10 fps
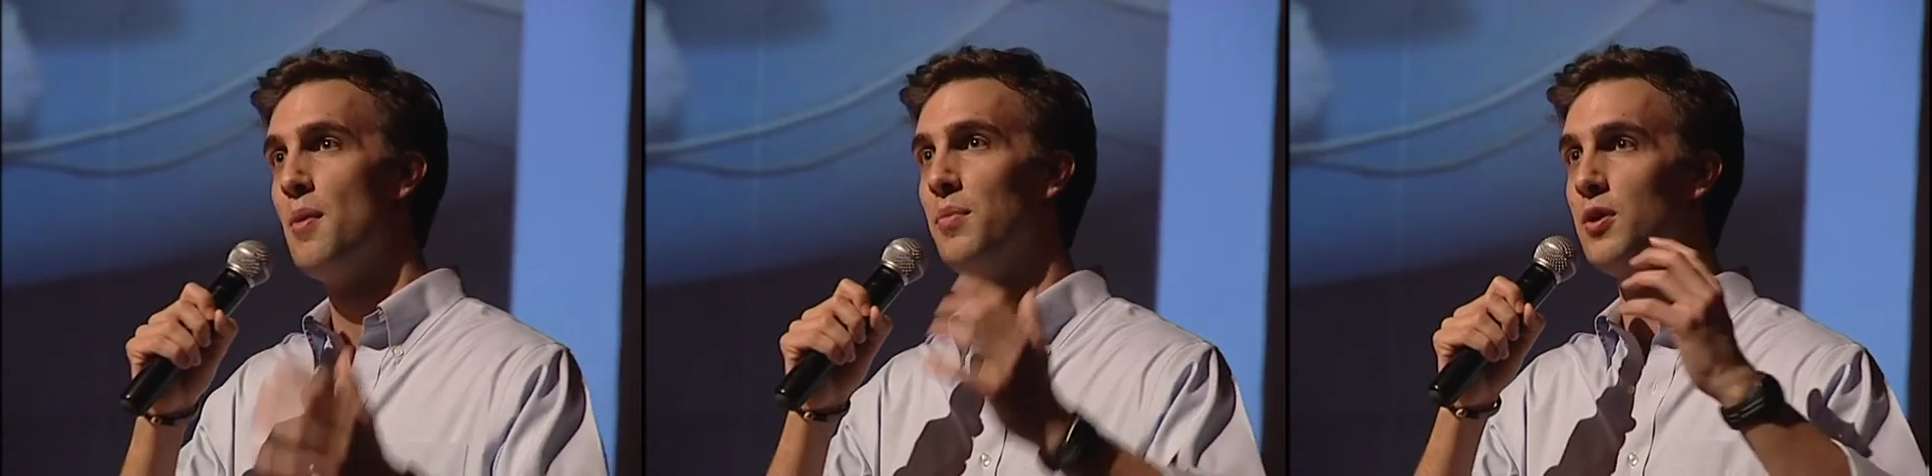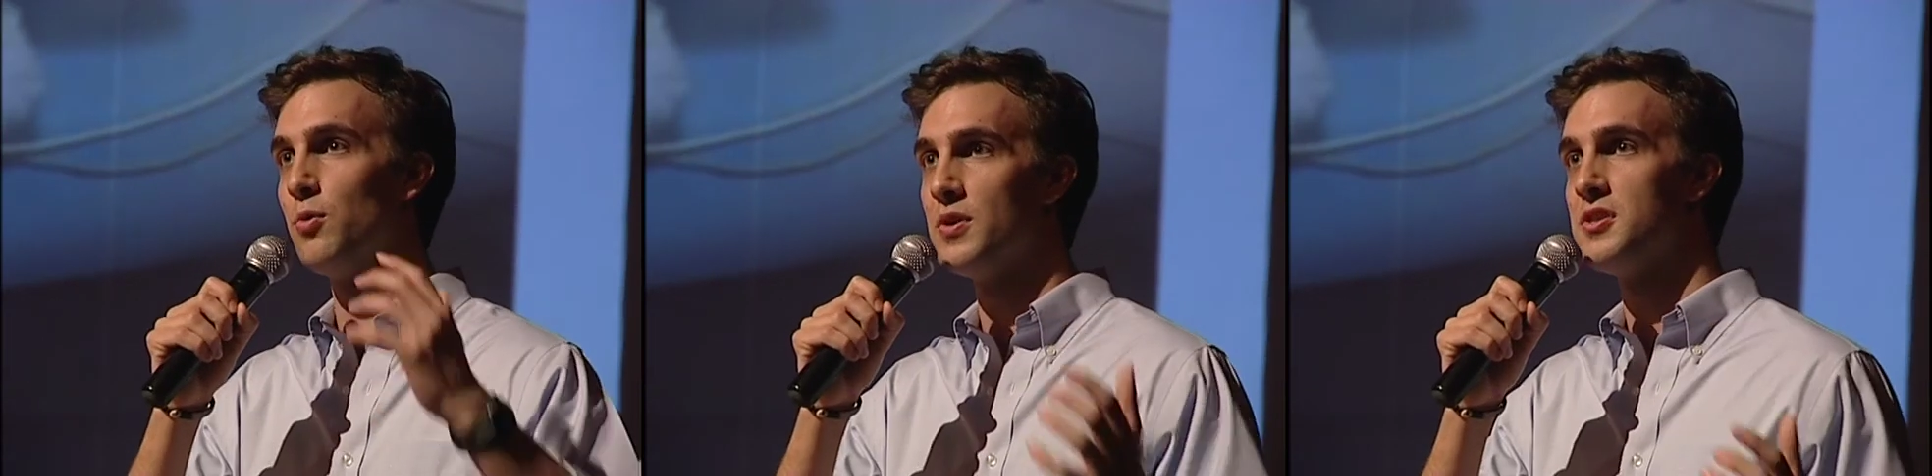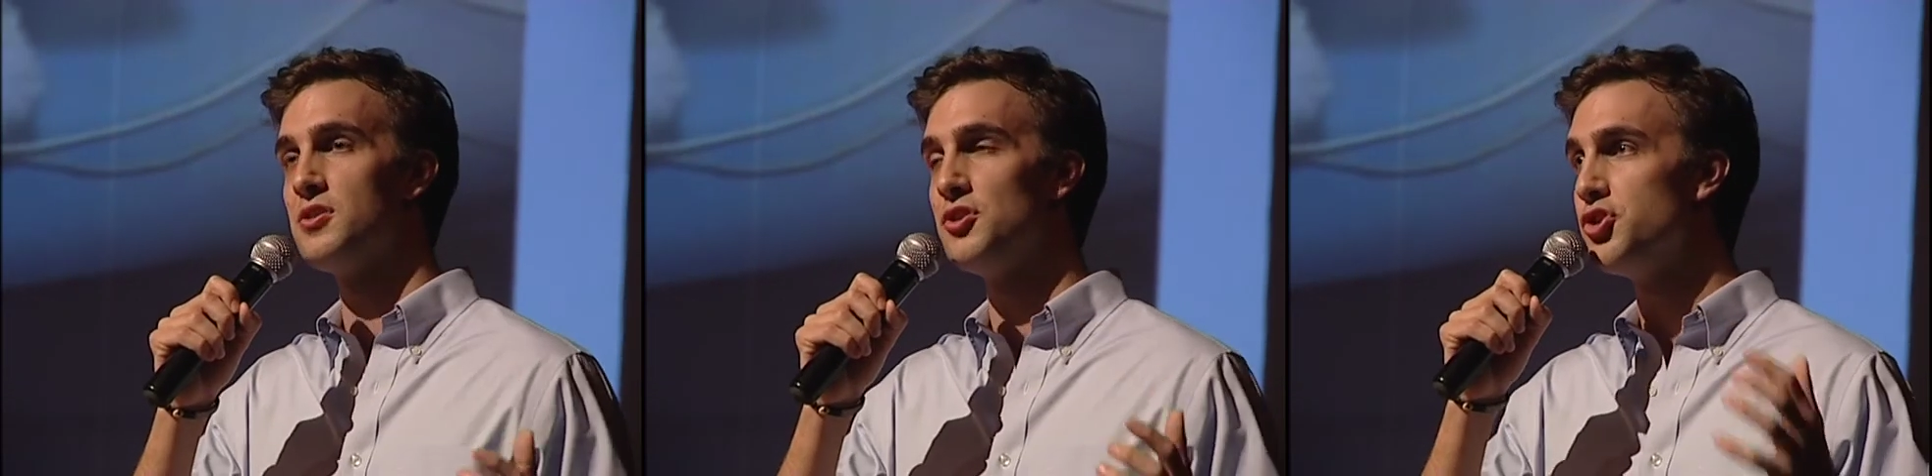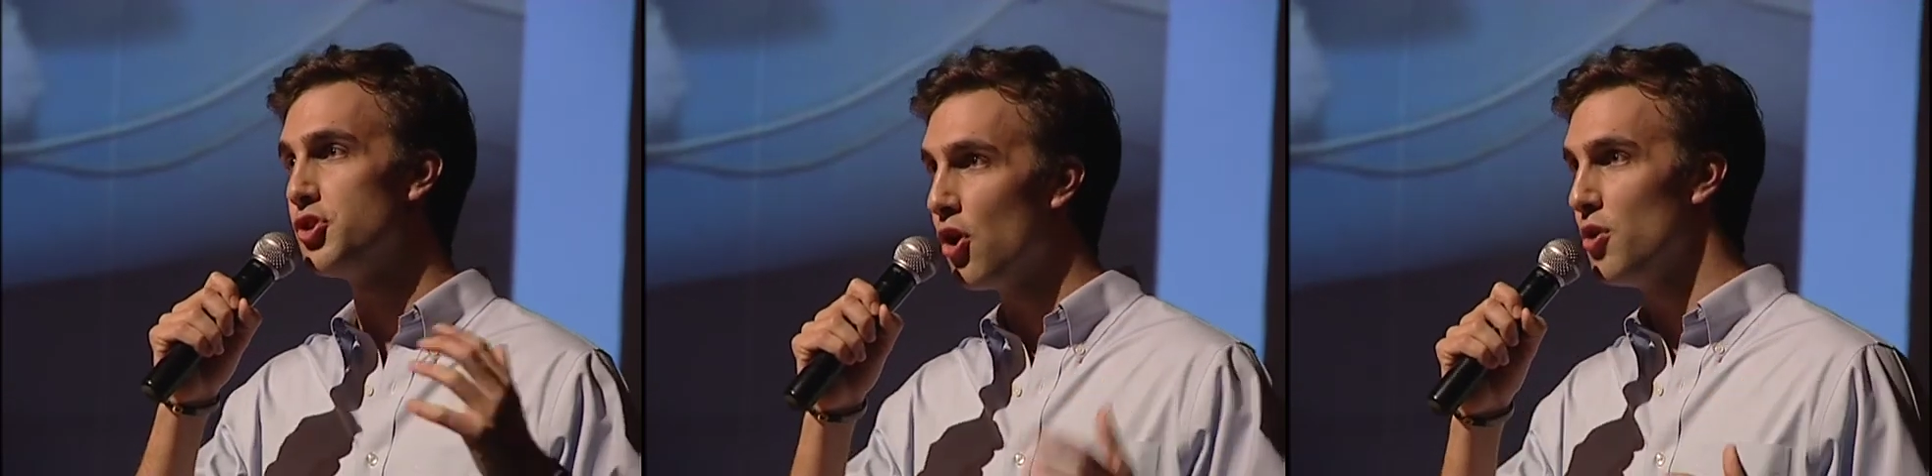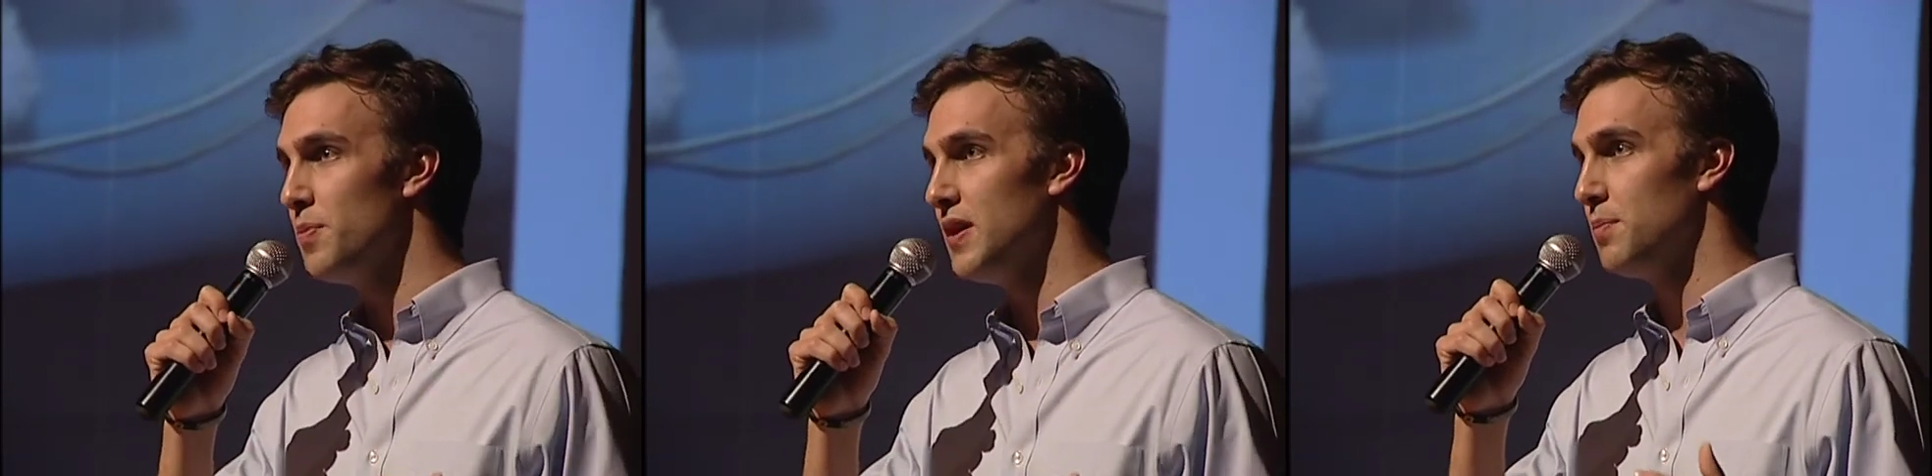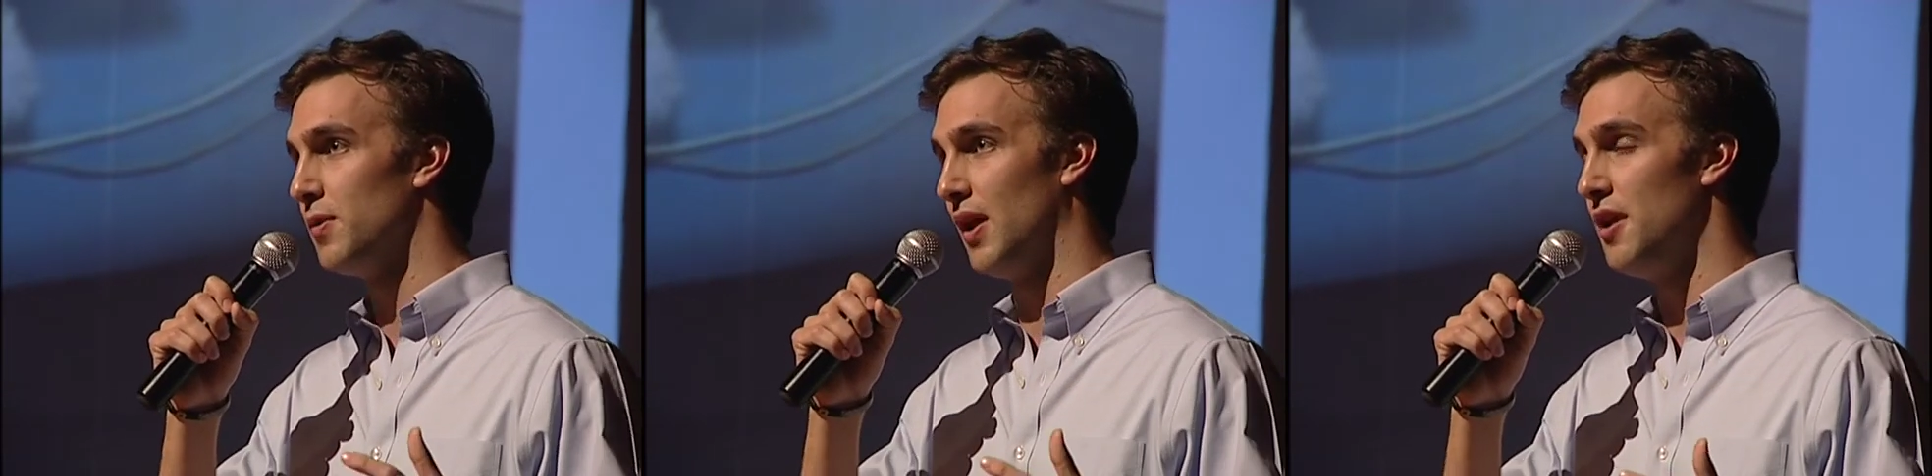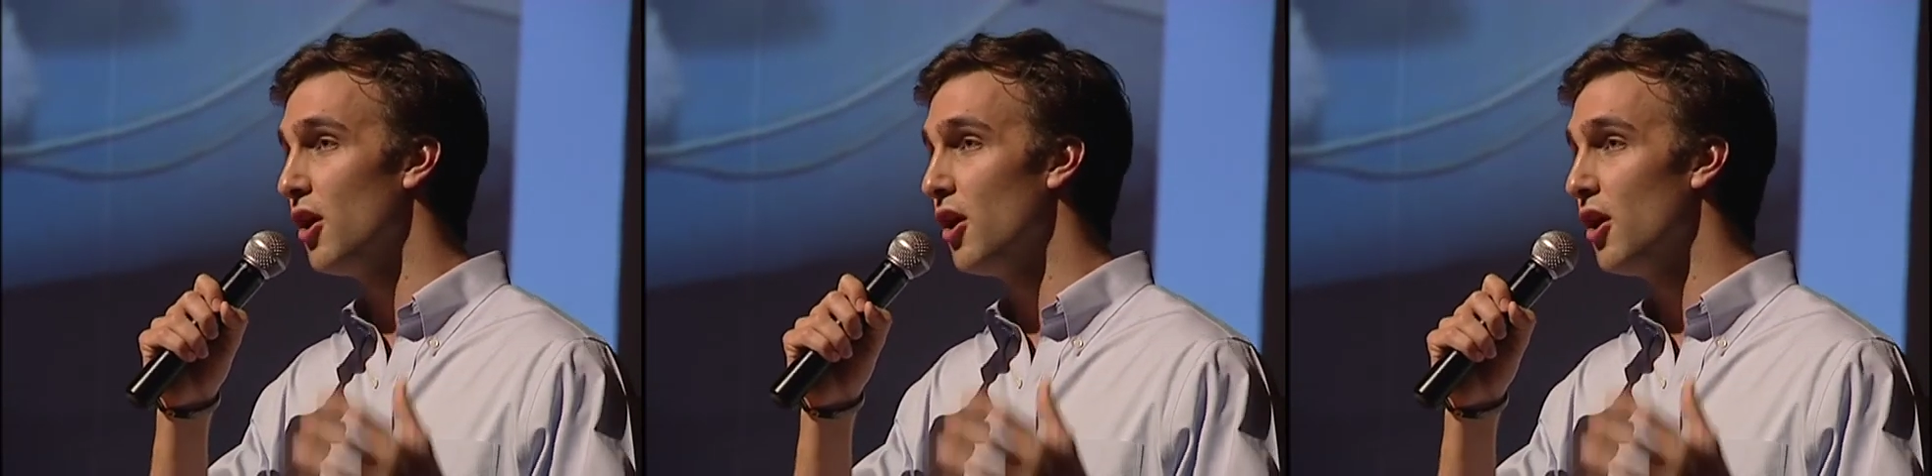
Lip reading: but it was to show people and